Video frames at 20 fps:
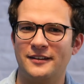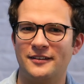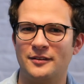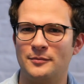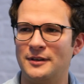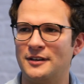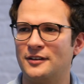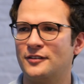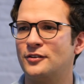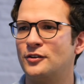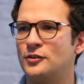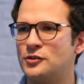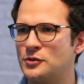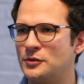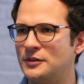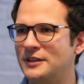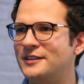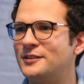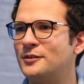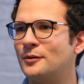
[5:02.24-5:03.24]
as a meta search you
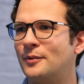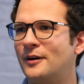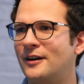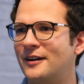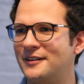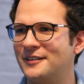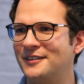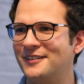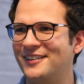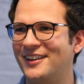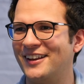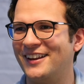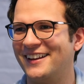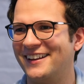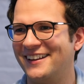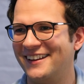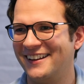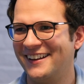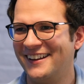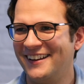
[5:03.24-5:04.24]
need your partners
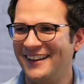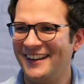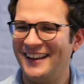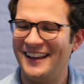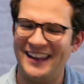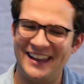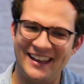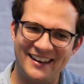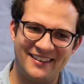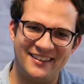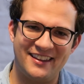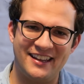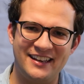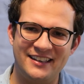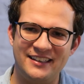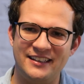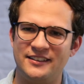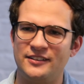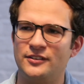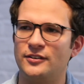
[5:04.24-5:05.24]
and they
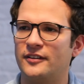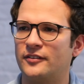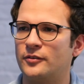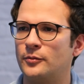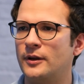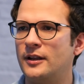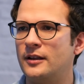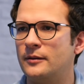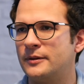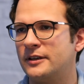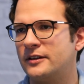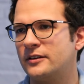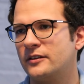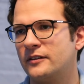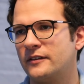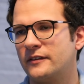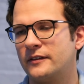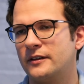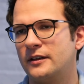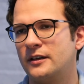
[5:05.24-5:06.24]
need you as well,
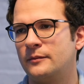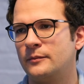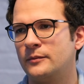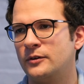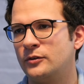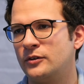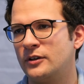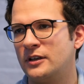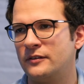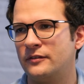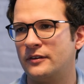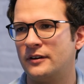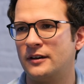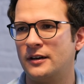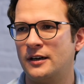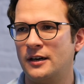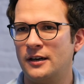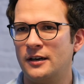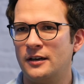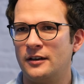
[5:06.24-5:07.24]
because you deliver,
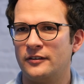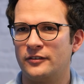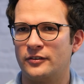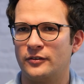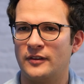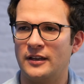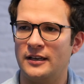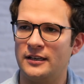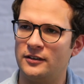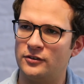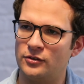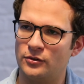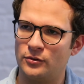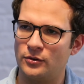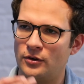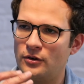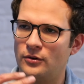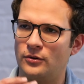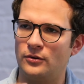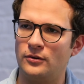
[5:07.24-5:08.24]
so they need to
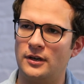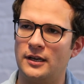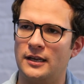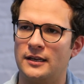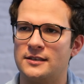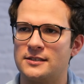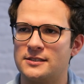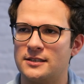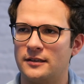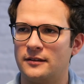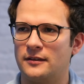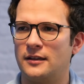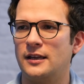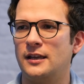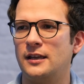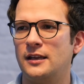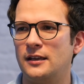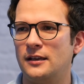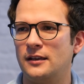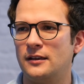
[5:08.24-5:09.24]
grow, and
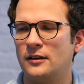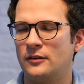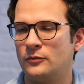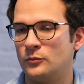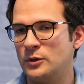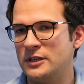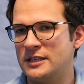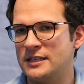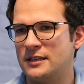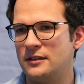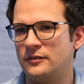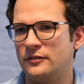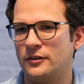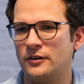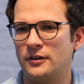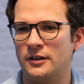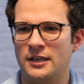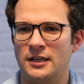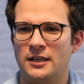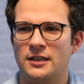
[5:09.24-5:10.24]
we
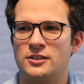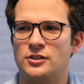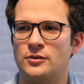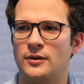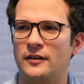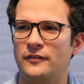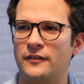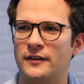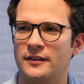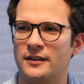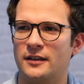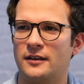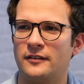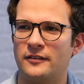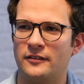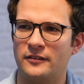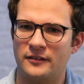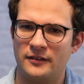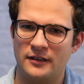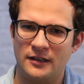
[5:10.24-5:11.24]
deliver traffic that
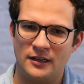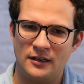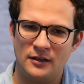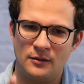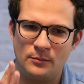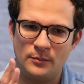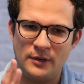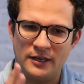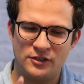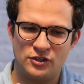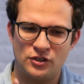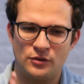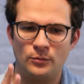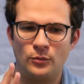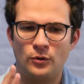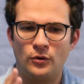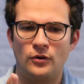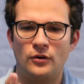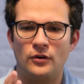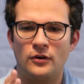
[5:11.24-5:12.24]
is much
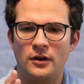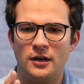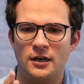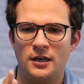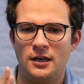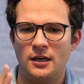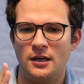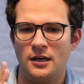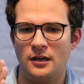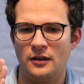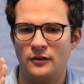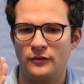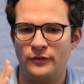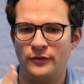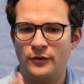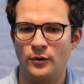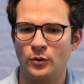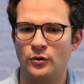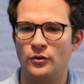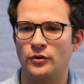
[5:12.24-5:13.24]
more
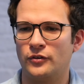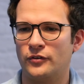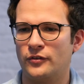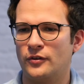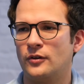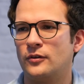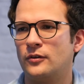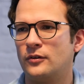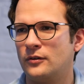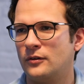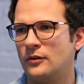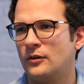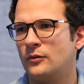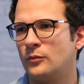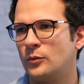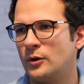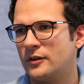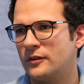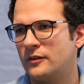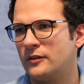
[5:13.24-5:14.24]
focused on
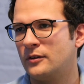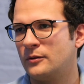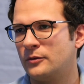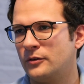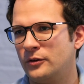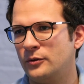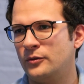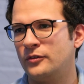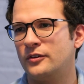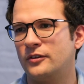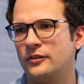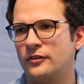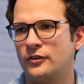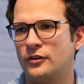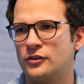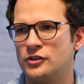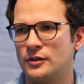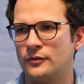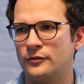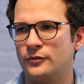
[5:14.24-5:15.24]
what the user is
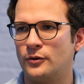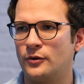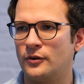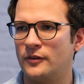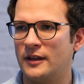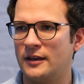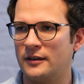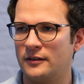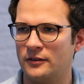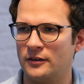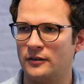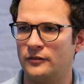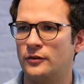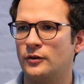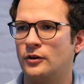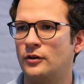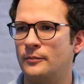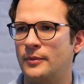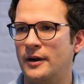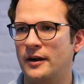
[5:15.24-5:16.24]
searching for than if you
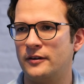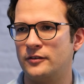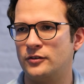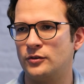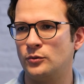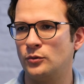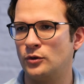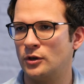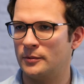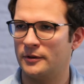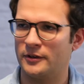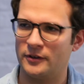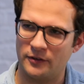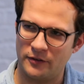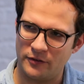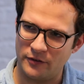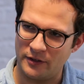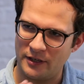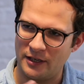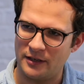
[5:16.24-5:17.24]
compare it to Google,
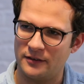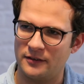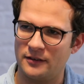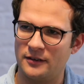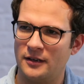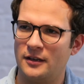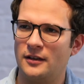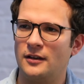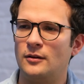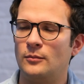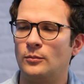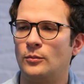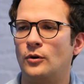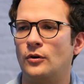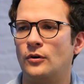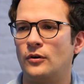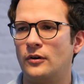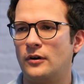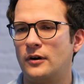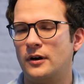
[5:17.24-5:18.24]
because you can
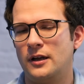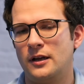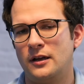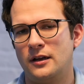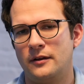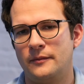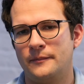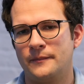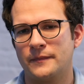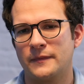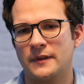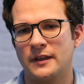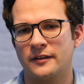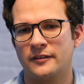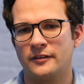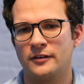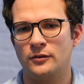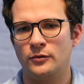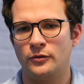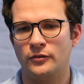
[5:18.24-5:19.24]
more
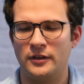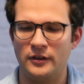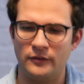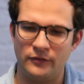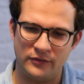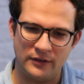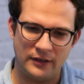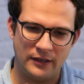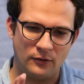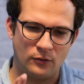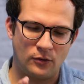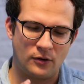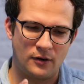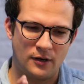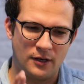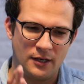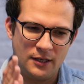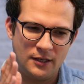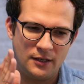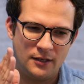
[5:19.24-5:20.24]
exclusively
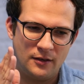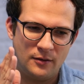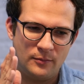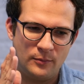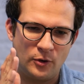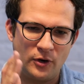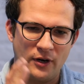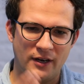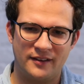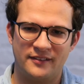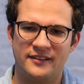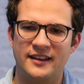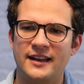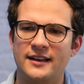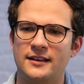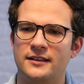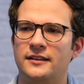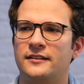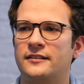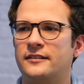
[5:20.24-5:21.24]
or more
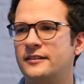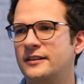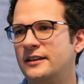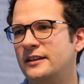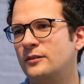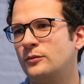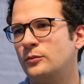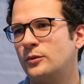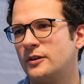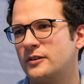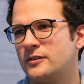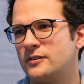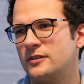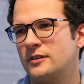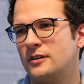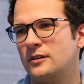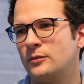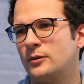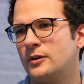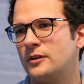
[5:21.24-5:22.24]
exactly see
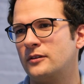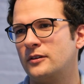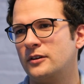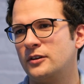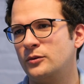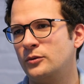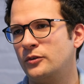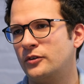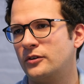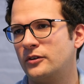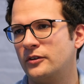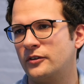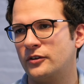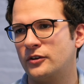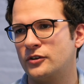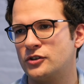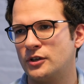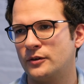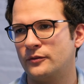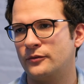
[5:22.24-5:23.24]
what the user is
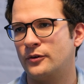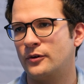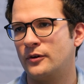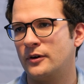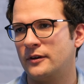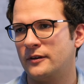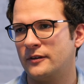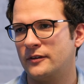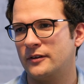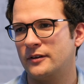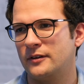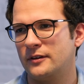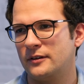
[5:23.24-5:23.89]
searching for, and